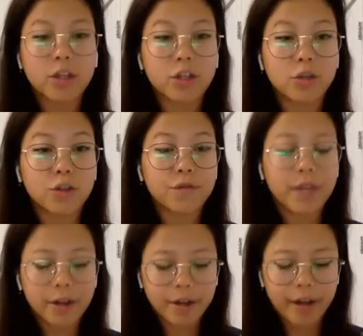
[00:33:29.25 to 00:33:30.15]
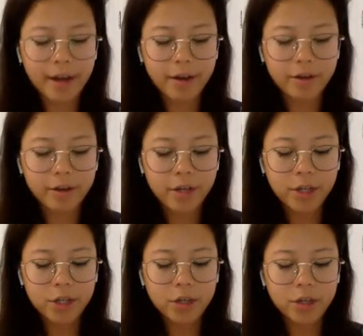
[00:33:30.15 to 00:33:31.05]
You can use your fingernail,
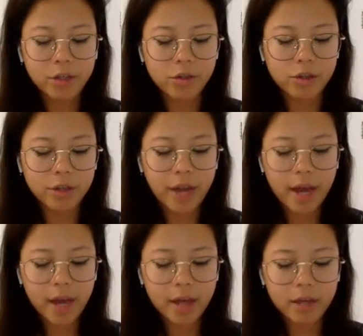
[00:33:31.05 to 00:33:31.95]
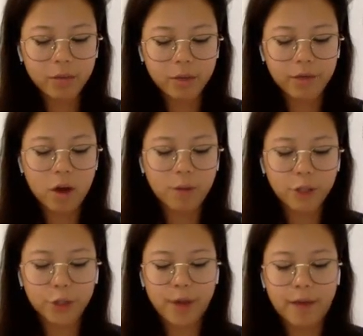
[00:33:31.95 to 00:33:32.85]
you can use your hand, whatever
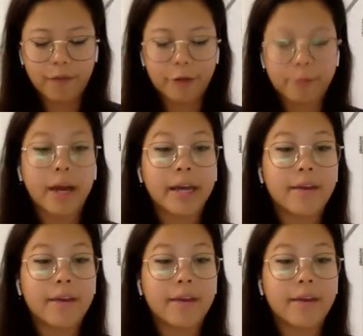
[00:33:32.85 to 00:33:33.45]
object you have nearby,